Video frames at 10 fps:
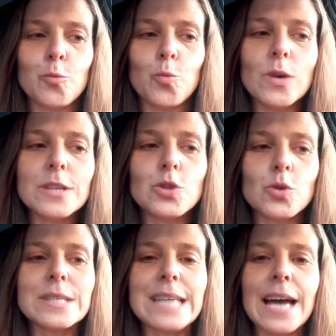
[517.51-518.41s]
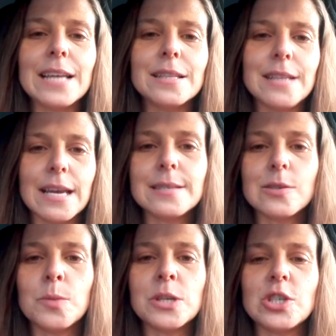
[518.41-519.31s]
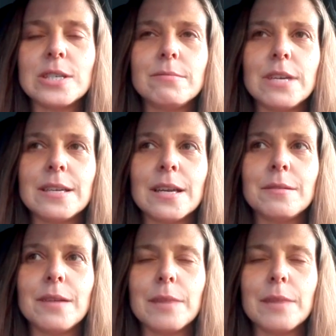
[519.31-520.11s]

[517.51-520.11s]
what don't I like so much in in I